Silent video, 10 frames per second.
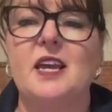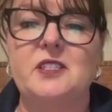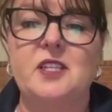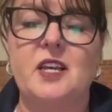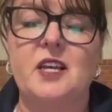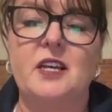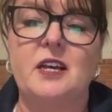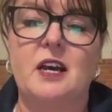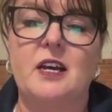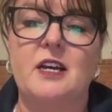
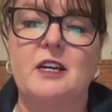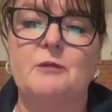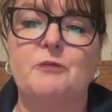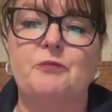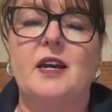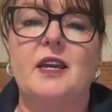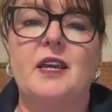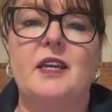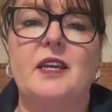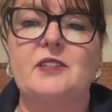Lisa,
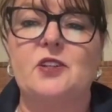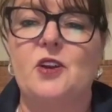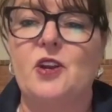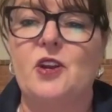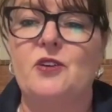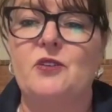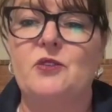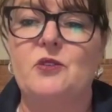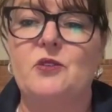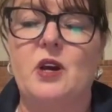I got to
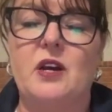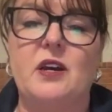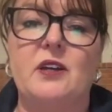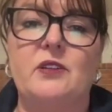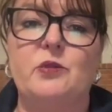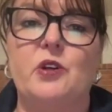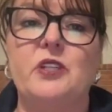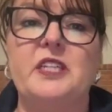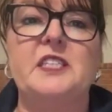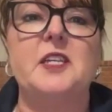know through a
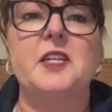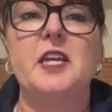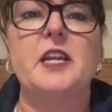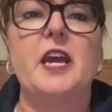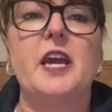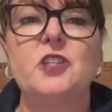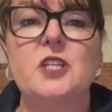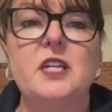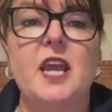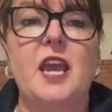LinkedIn
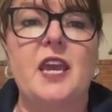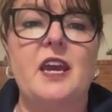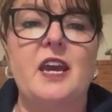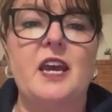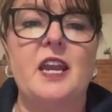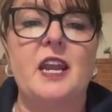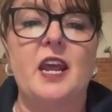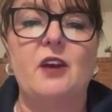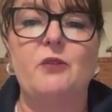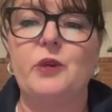connection,
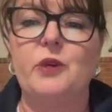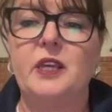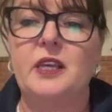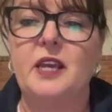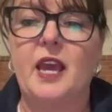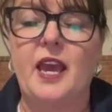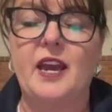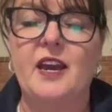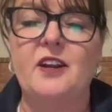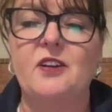and
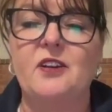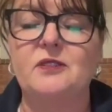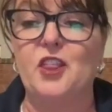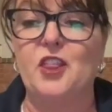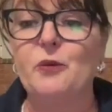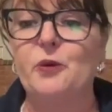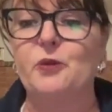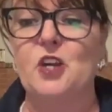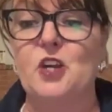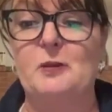I thought we
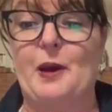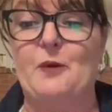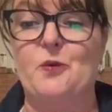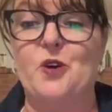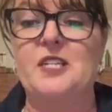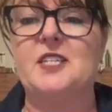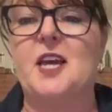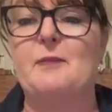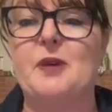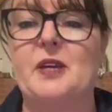were talking about one
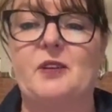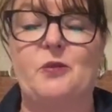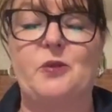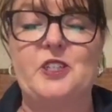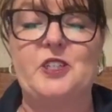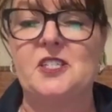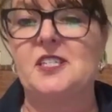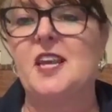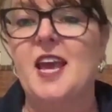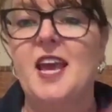topic, and we
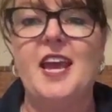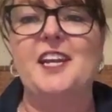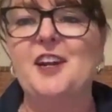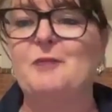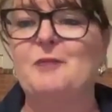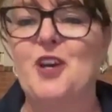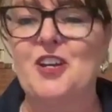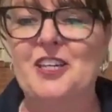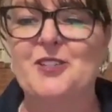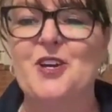just ended up
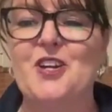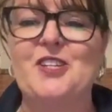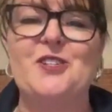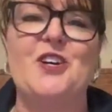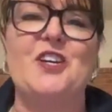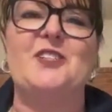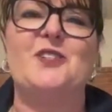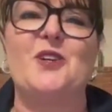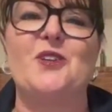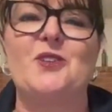talking.
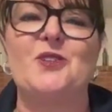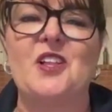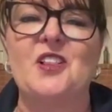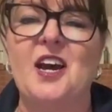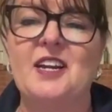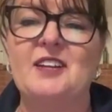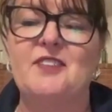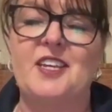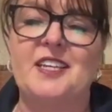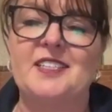So there's a lot
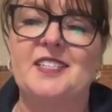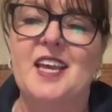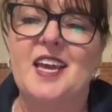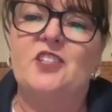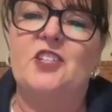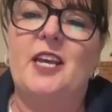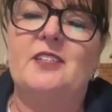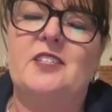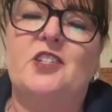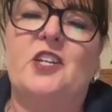of things that she
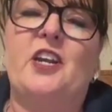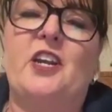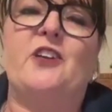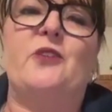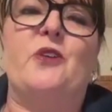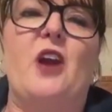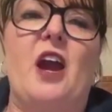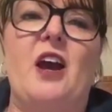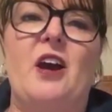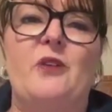has to share
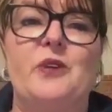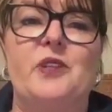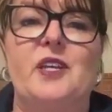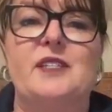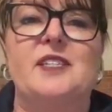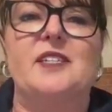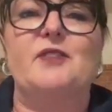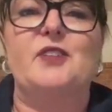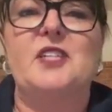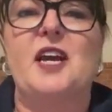with us at
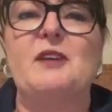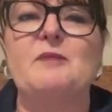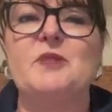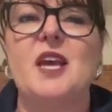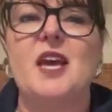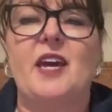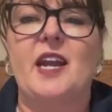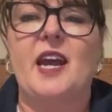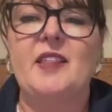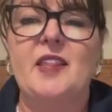different times
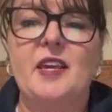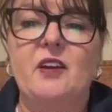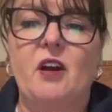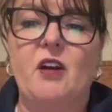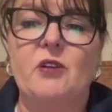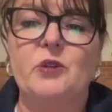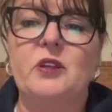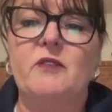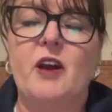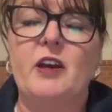that I think are
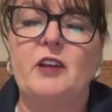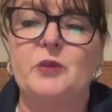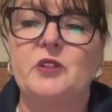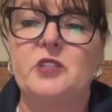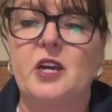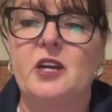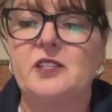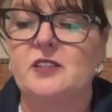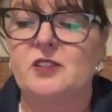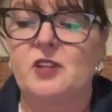really valuable to
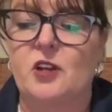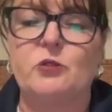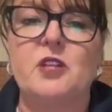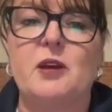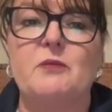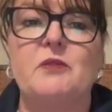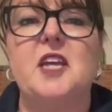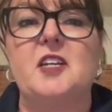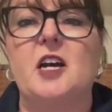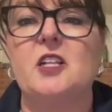us as ultrasound
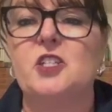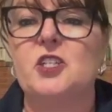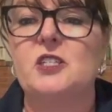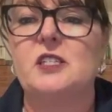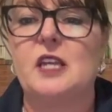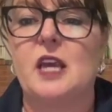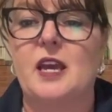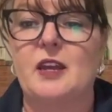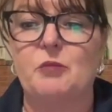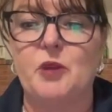technologists
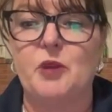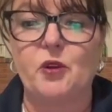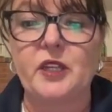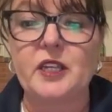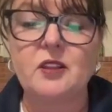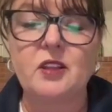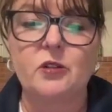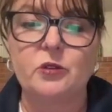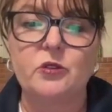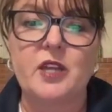and people in the
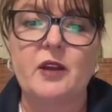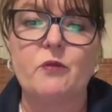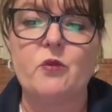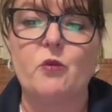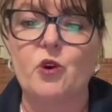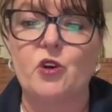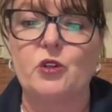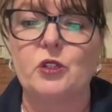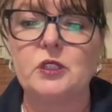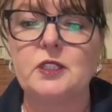ultrasound
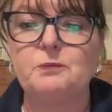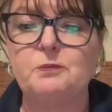world.